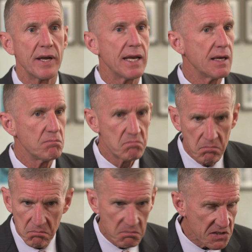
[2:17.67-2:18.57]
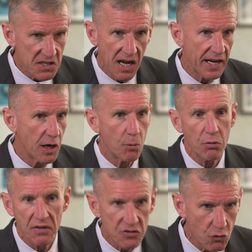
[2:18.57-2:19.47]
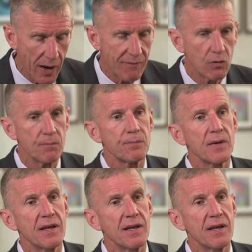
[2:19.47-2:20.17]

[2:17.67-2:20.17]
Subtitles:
We need this kind of help or this gravel.